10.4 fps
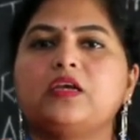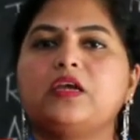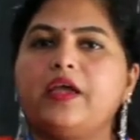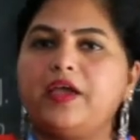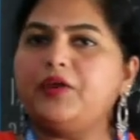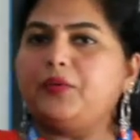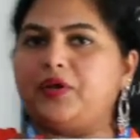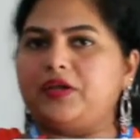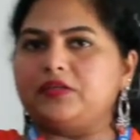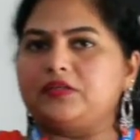
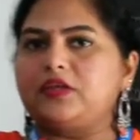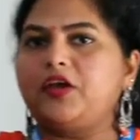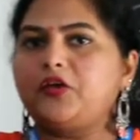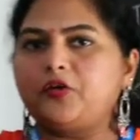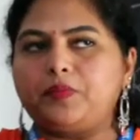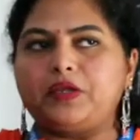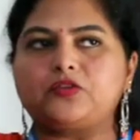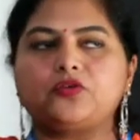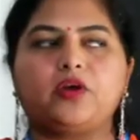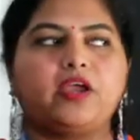airways,
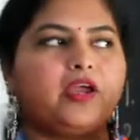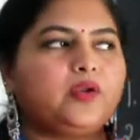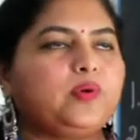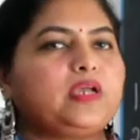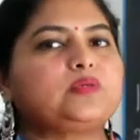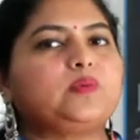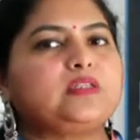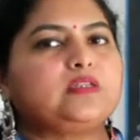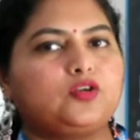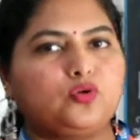aeroplanes. So airways, where
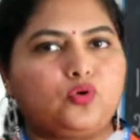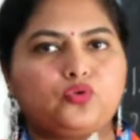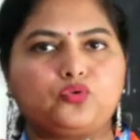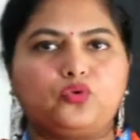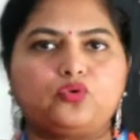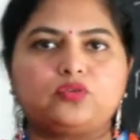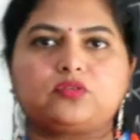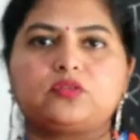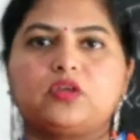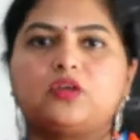there are no
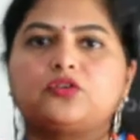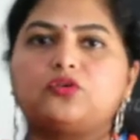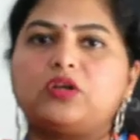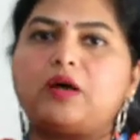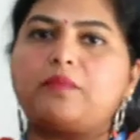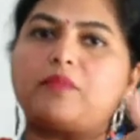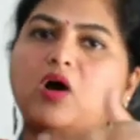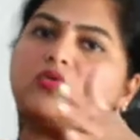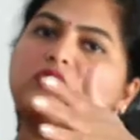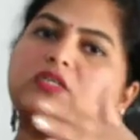roads, you will have
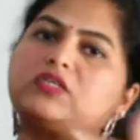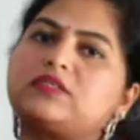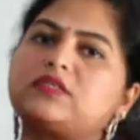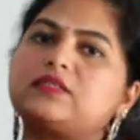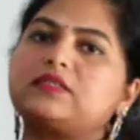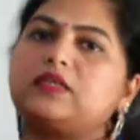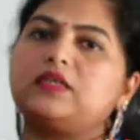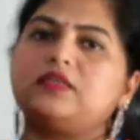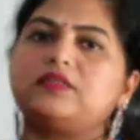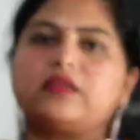mountains and
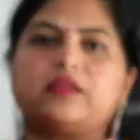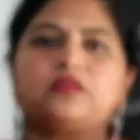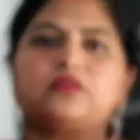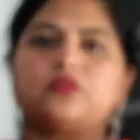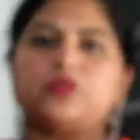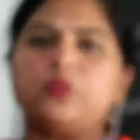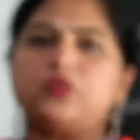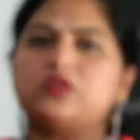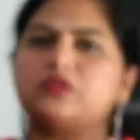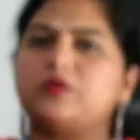seas and
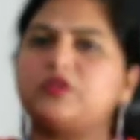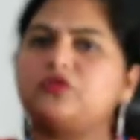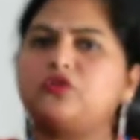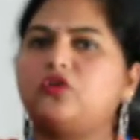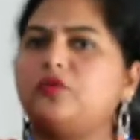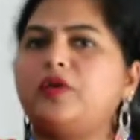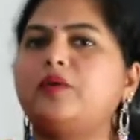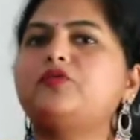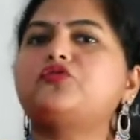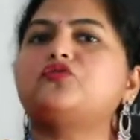rivers, but you will not be
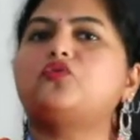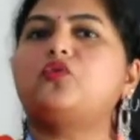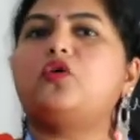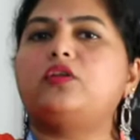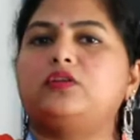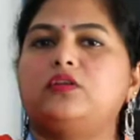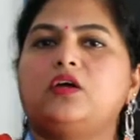able to go on